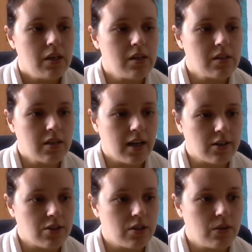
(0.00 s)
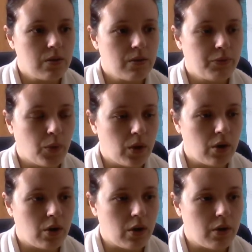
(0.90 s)
is attached to you
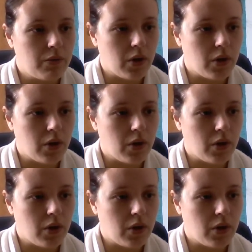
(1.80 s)
of